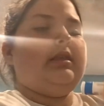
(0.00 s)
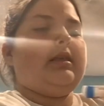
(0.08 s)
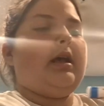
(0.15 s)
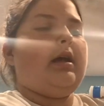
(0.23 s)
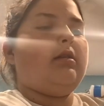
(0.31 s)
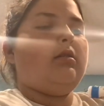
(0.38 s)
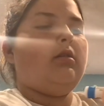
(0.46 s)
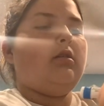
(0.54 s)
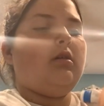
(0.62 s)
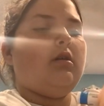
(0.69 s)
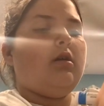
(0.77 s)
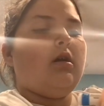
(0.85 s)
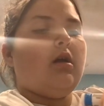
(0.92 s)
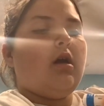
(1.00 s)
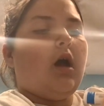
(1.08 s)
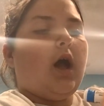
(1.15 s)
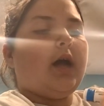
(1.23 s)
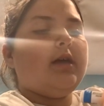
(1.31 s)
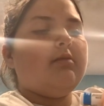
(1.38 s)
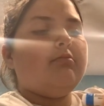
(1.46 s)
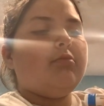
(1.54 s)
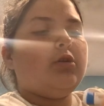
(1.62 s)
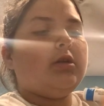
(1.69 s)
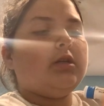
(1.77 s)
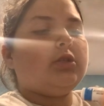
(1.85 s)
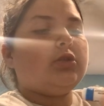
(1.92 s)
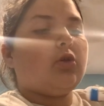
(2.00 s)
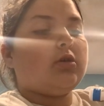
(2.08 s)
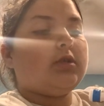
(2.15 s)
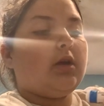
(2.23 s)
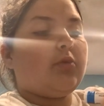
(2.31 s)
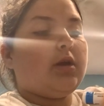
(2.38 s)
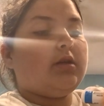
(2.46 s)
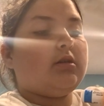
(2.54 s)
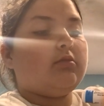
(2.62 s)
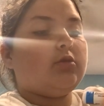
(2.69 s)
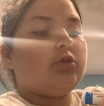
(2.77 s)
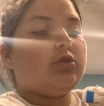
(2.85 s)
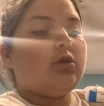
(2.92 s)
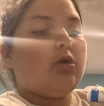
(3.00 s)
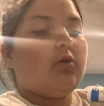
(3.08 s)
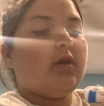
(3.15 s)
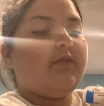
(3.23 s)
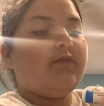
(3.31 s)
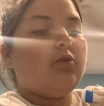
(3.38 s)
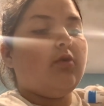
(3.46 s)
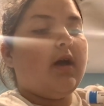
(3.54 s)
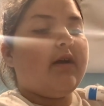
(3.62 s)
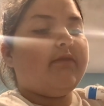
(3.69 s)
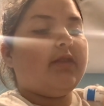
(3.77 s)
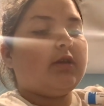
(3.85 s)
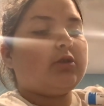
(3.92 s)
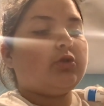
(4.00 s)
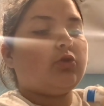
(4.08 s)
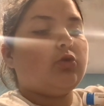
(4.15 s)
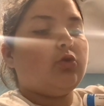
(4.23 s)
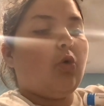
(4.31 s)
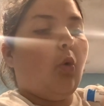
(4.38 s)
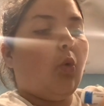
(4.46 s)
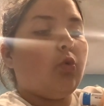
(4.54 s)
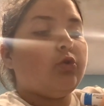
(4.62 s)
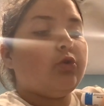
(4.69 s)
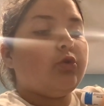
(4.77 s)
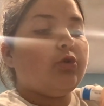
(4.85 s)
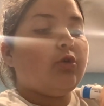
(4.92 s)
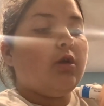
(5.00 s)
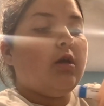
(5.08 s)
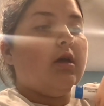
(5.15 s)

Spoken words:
that. I am putting stars at random, so if you have like a certain order